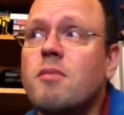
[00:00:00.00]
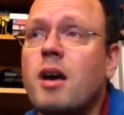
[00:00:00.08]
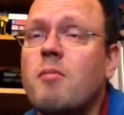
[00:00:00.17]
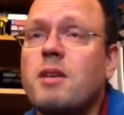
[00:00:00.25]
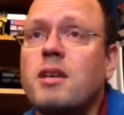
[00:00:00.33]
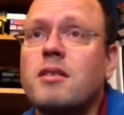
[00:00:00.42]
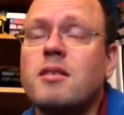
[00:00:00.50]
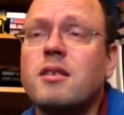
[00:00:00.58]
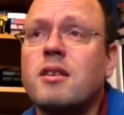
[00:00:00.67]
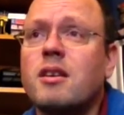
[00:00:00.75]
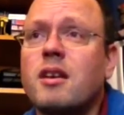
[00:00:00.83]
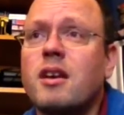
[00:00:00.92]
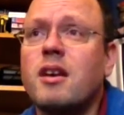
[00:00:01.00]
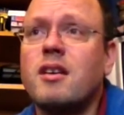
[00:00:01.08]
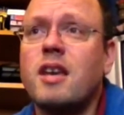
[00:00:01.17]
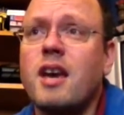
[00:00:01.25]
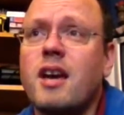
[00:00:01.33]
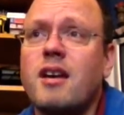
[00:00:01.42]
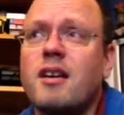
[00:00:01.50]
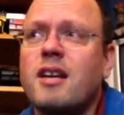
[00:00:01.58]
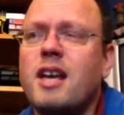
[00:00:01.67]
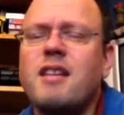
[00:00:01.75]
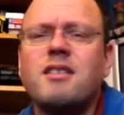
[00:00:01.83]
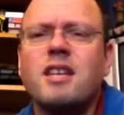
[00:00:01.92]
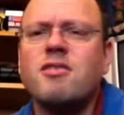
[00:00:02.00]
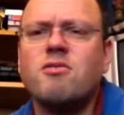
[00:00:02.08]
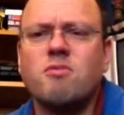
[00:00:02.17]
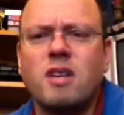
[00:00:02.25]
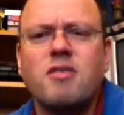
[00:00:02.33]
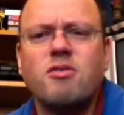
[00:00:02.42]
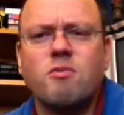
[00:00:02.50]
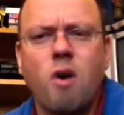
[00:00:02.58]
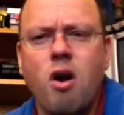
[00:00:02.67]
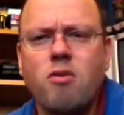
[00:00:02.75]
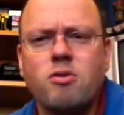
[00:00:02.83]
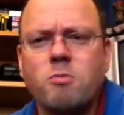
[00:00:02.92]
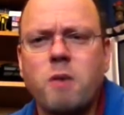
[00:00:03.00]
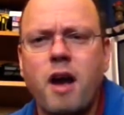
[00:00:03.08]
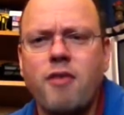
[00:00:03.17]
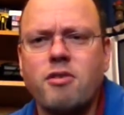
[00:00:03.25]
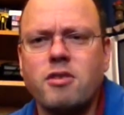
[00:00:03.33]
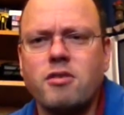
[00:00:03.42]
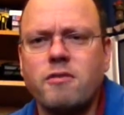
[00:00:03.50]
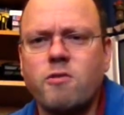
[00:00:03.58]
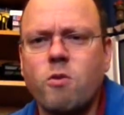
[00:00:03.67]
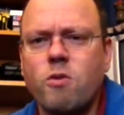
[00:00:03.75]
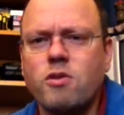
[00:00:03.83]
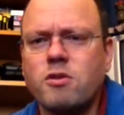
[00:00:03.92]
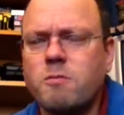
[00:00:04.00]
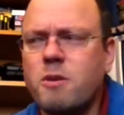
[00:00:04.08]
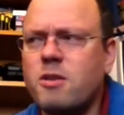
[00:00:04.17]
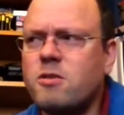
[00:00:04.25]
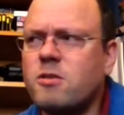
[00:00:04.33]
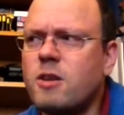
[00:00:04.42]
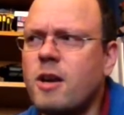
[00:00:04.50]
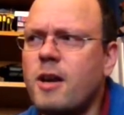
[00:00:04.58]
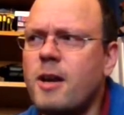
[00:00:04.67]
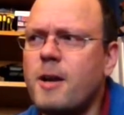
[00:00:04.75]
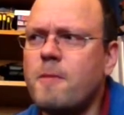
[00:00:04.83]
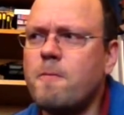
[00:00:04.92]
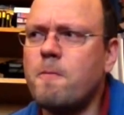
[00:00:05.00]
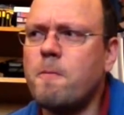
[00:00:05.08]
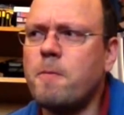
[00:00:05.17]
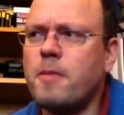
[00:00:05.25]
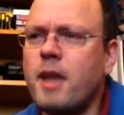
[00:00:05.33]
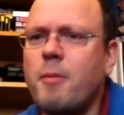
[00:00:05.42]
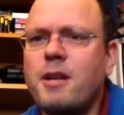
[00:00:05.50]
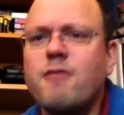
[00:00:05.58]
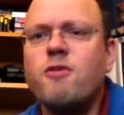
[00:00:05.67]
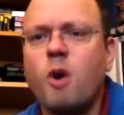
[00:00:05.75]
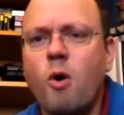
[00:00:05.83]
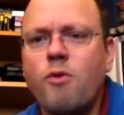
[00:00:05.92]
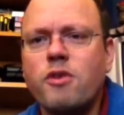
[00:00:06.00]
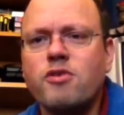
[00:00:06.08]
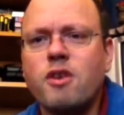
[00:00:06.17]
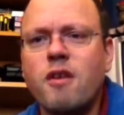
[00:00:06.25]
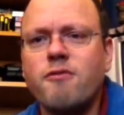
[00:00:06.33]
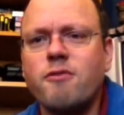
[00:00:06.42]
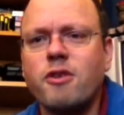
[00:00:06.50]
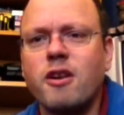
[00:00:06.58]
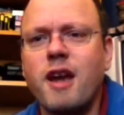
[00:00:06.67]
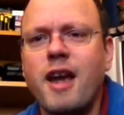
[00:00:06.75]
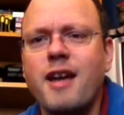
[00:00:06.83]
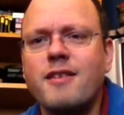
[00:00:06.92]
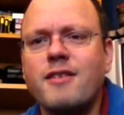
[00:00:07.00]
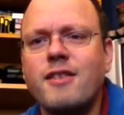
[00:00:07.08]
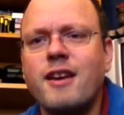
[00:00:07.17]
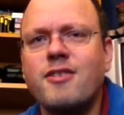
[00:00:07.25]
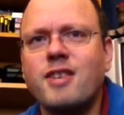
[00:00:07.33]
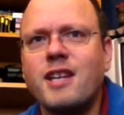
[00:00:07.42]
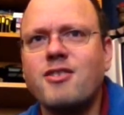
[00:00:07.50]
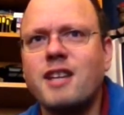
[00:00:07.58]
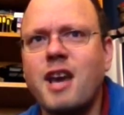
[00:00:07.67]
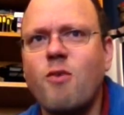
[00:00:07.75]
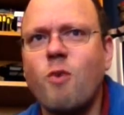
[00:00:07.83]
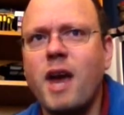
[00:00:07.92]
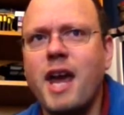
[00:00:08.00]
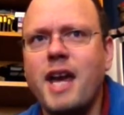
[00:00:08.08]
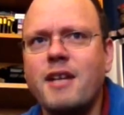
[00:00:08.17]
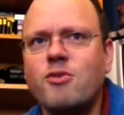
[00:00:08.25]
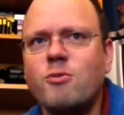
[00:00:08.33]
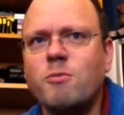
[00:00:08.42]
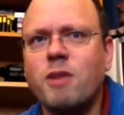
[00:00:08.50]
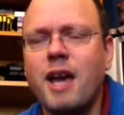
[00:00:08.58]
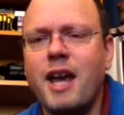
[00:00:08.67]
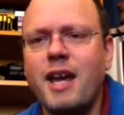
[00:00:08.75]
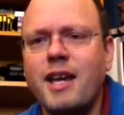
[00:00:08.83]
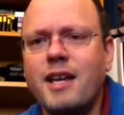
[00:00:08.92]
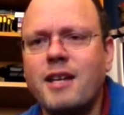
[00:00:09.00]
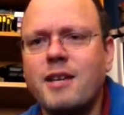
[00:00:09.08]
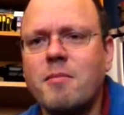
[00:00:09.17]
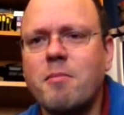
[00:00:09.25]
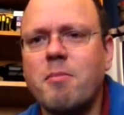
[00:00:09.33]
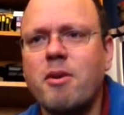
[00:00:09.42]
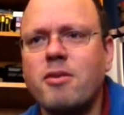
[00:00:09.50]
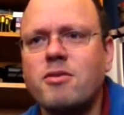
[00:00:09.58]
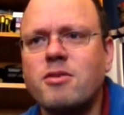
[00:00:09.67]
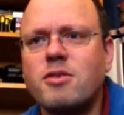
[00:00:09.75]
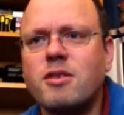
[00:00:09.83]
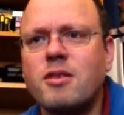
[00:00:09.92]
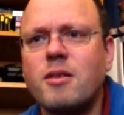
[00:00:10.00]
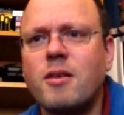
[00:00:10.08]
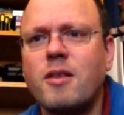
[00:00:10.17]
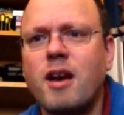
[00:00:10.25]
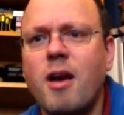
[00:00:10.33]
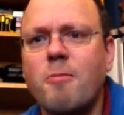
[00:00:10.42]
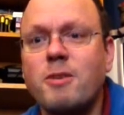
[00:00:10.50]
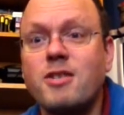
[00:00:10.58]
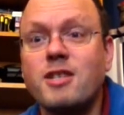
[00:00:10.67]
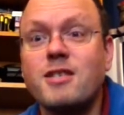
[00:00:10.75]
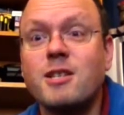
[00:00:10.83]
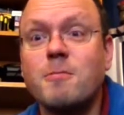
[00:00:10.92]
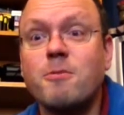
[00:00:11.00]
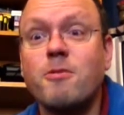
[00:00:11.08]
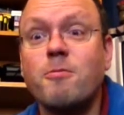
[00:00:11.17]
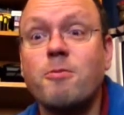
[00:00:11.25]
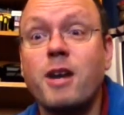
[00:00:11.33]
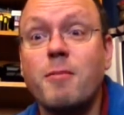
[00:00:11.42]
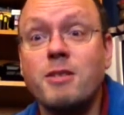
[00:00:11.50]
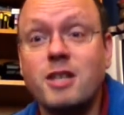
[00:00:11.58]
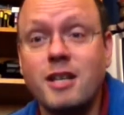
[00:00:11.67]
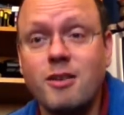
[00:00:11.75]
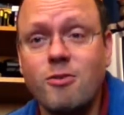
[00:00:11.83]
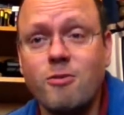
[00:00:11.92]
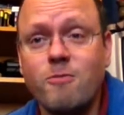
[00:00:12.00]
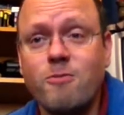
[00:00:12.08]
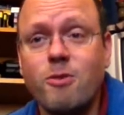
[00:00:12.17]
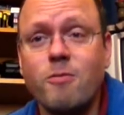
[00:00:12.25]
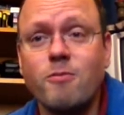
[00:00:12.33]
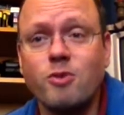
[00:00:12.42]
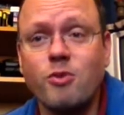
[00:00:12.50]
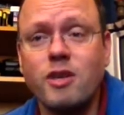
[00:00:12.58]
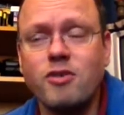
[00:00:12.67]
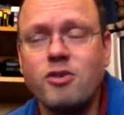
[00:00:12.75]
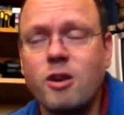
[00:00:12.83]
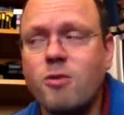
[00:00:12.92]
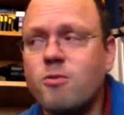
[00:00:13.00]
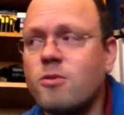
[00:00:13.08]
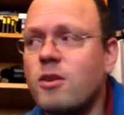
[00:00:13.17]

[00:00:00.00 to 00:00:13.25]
I mean, yeah, it's wrong to pirate, of course, but I mean, if you own the software and there's actually a way to play, but the company is actually prohibiting you from doing so,